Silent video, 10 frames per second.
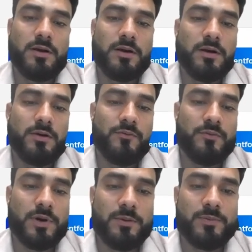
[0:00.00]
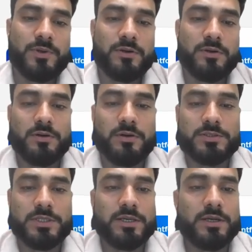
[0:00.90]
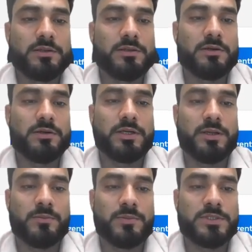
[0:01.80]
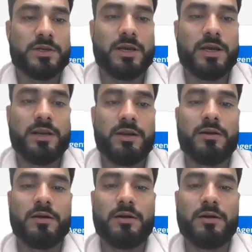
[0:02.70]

after second and third attempts, and